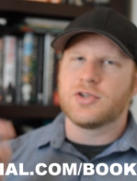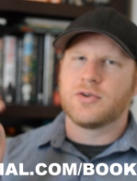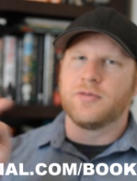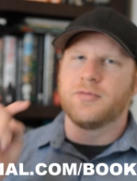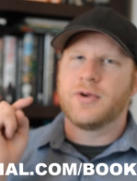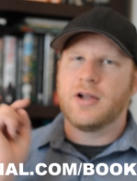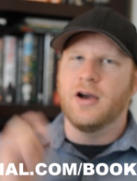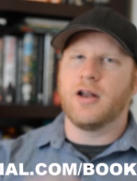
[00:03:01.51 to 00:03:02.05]
your
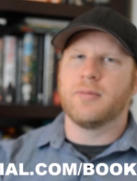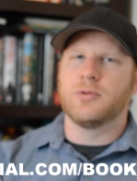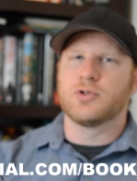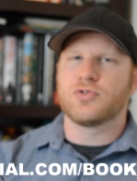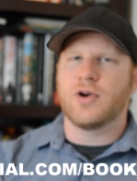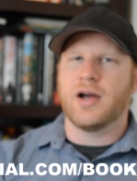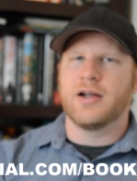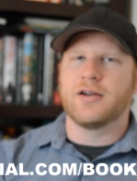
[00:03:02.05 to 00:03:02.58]
free Audible
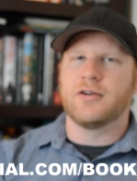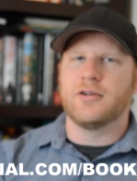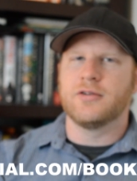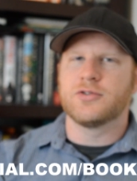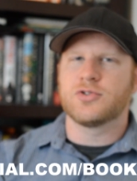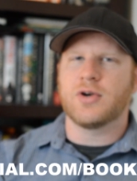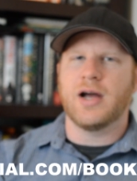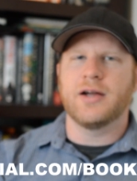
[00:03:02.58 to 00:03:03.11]

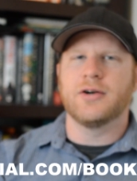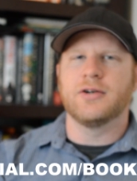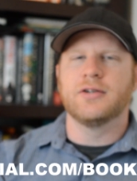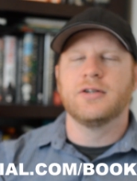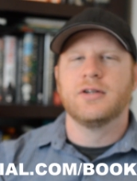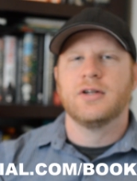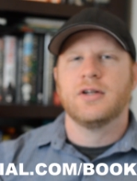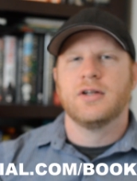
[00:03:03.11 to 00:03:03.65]
trial,
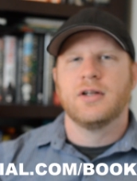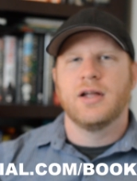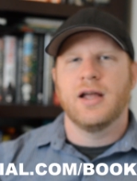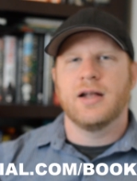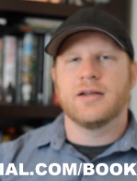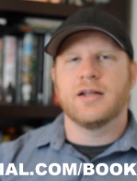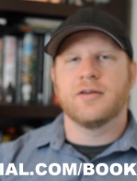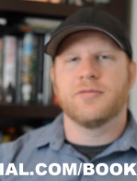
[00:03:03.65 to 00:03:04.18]
trial
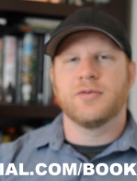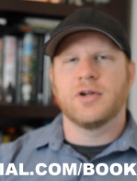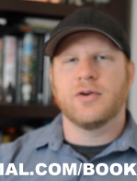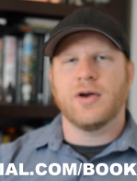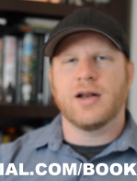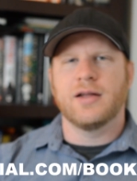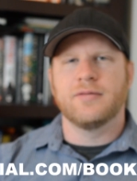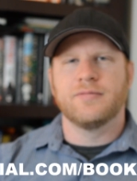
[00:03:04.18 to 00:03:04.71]
and get a free
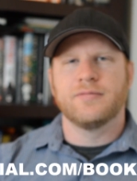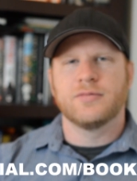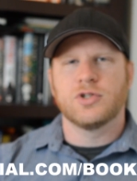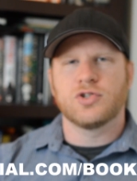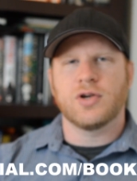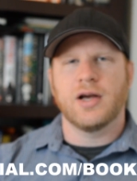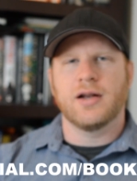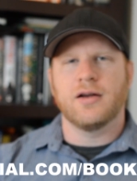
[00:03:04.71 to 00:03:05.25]
credit to
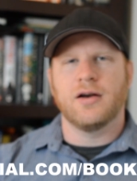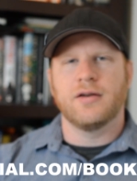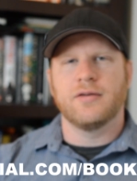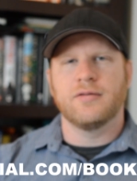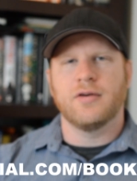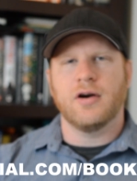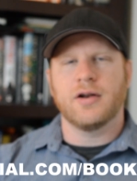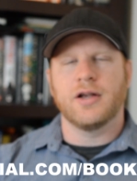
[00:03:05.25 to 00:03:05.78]
try it
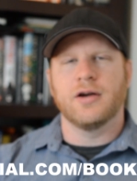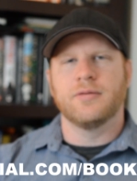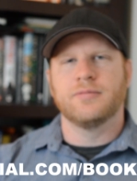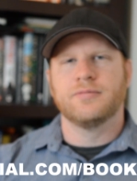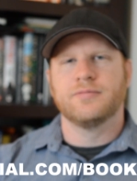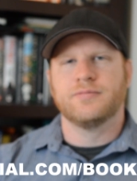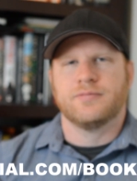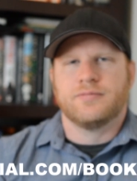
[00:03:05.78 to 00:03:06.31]
on audio.
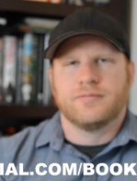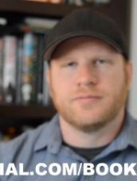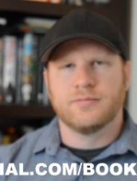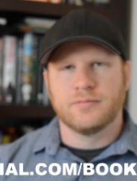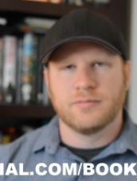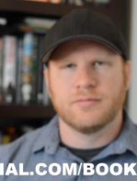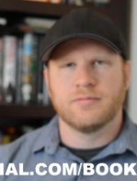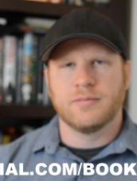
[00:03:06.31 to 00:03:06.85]

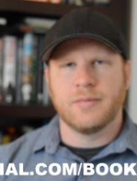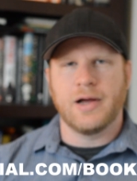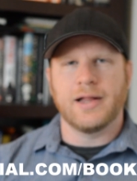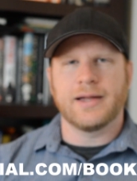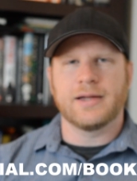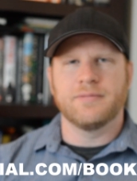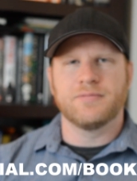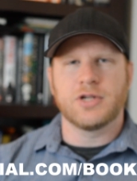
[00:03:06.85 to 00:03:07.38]
You might
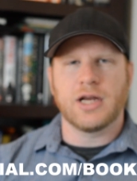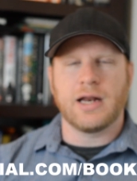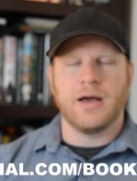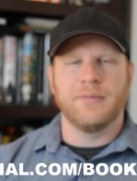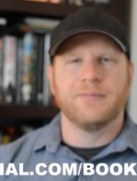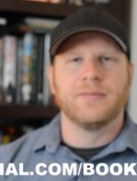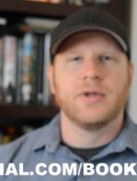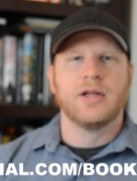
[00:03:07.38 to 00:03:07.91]
like it. Check it
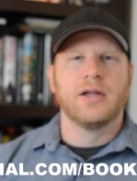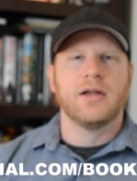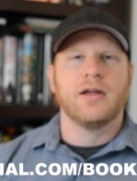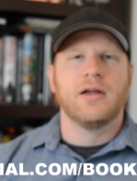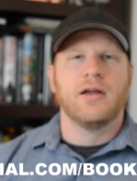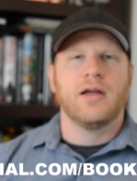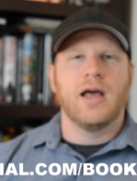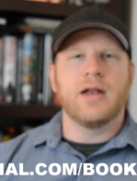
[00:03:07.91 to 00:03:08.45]
out.
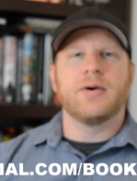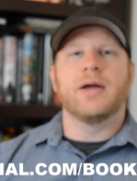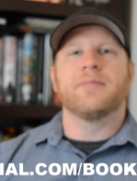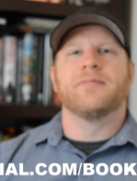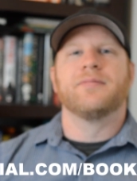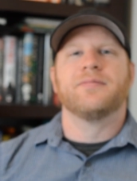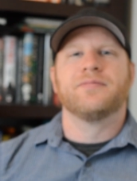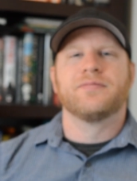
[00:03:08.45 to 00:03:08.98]
Anyway,
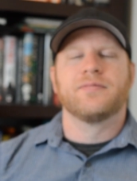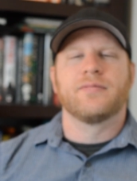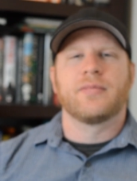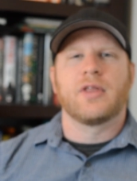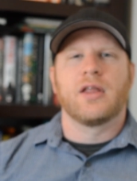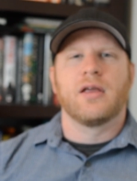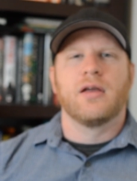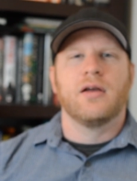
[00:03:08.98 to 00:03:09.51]

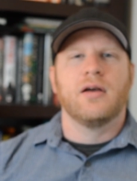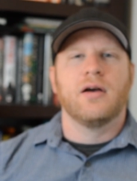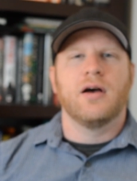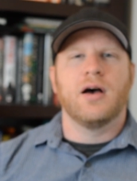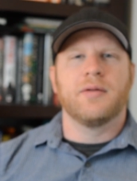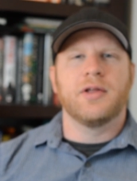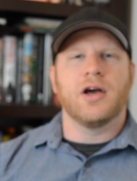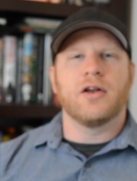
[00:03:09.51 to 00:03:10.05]

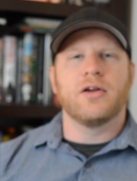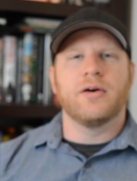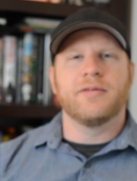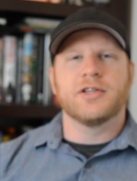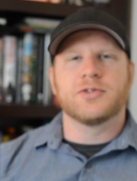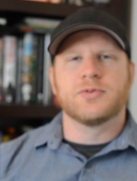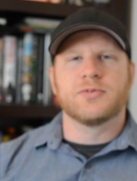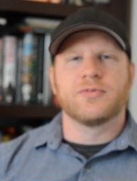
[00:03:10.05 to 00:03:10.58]
uh, the audio of
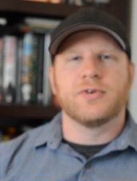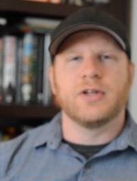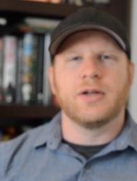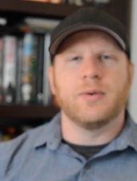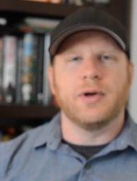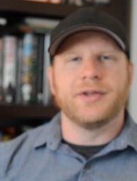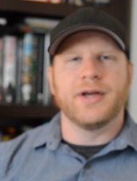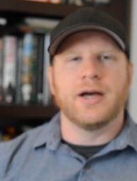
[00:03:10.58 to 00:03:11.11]
this was really
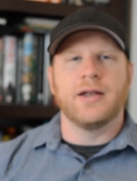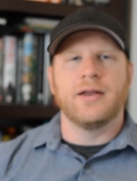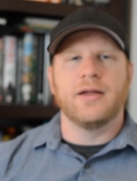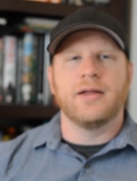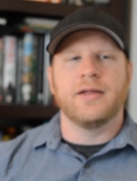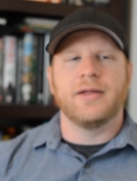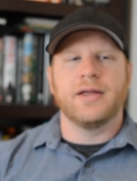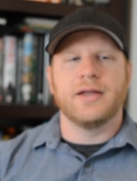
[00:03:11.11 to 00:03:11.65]
well done.
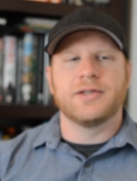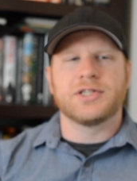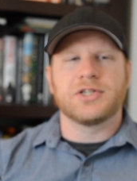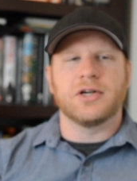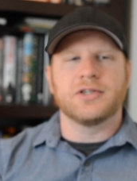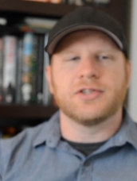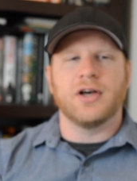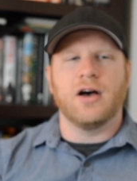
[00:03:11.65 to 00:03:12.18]
It
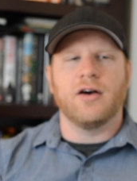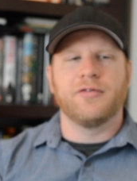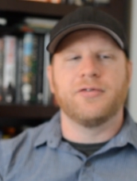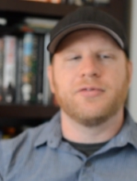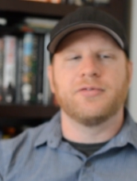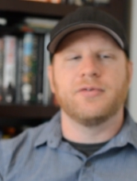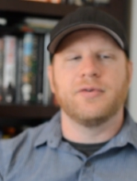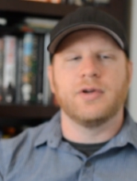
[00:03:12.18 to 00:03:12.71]
starts off
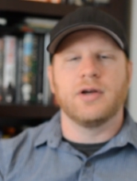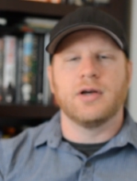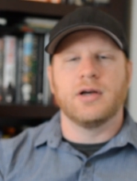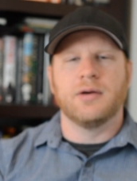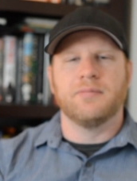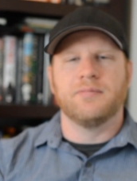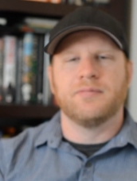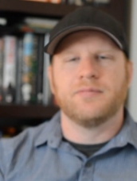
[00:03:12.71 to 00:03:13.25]

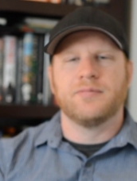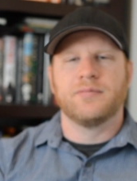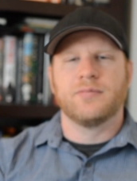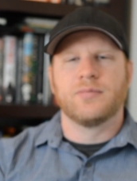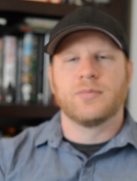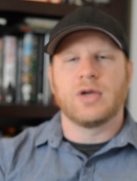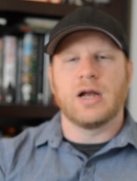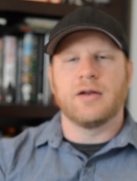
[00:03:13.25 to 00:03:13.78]
um,
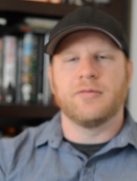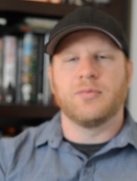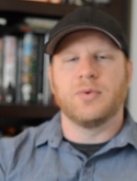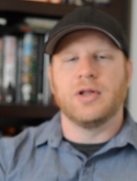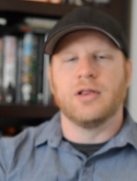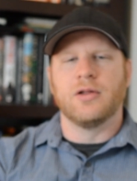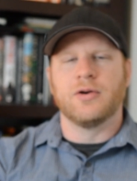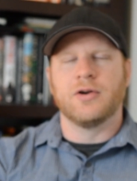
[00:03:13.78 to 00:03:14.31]
kind of,
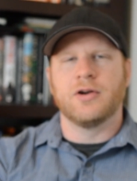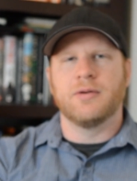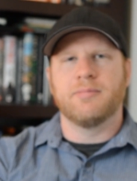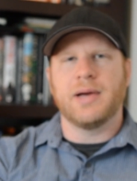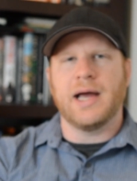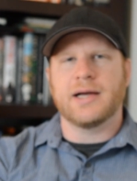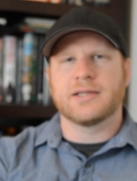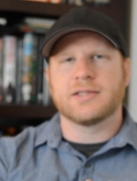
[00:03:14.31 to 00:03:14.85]
we learn
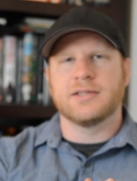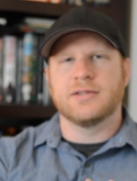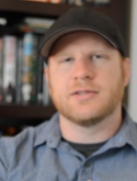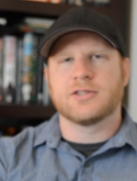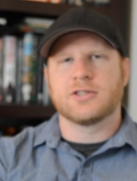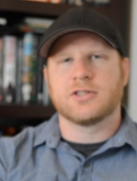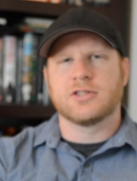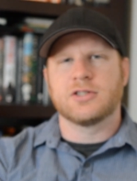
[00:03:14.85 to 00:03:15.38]
Paxton's
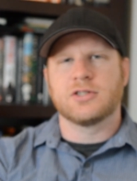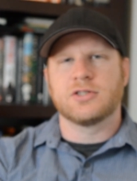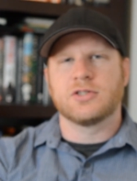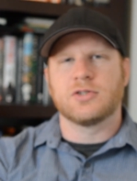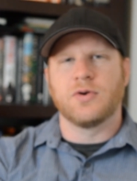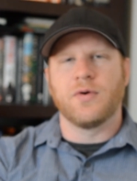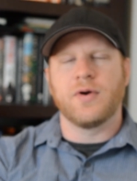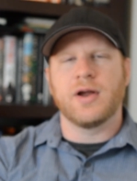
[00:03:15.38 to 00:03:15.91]

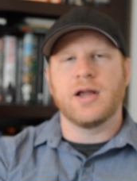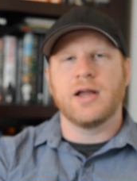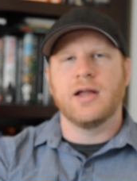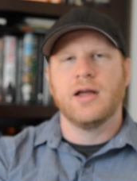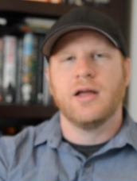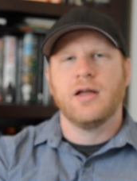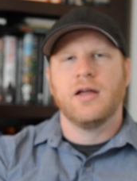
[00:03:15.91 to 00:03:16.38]
story.